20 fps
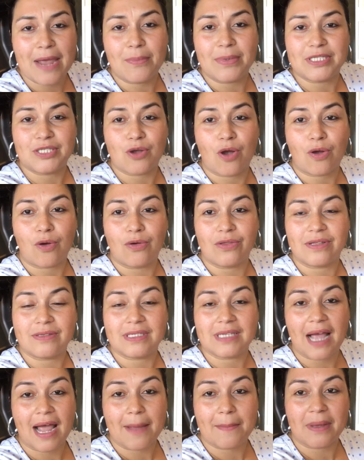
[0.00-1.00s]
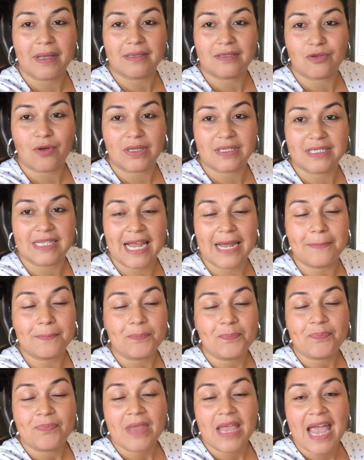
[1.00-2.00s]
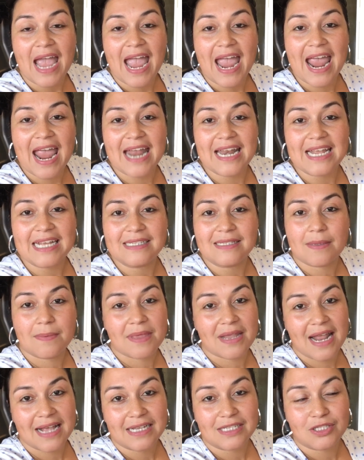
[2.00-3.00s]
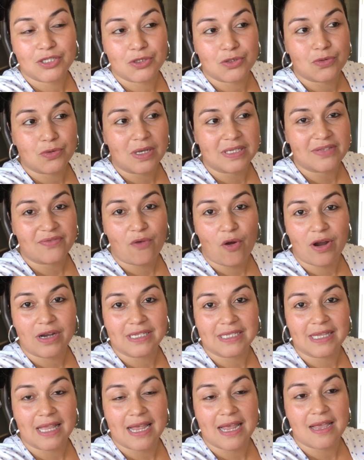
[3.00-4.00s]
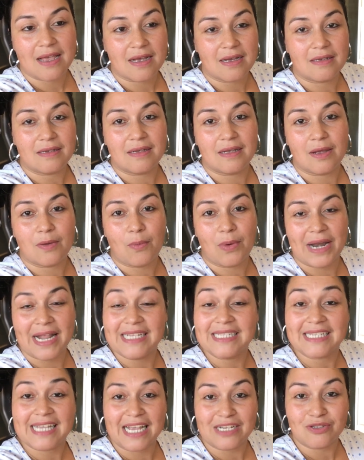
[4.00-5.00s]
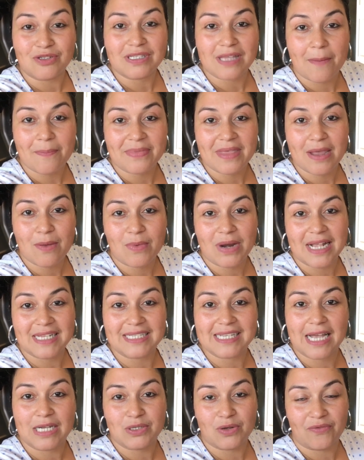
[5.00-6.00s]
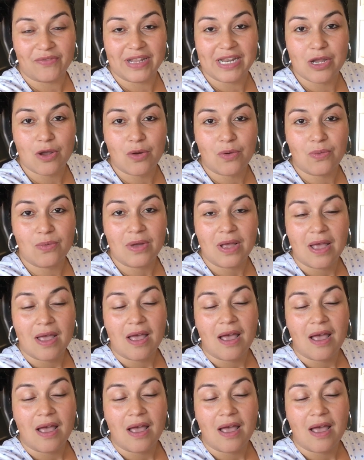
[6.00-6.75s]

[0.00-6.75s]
We talk all the time throughout the day. And it's something I could do as far as like when I schedule something, when I schedule a video,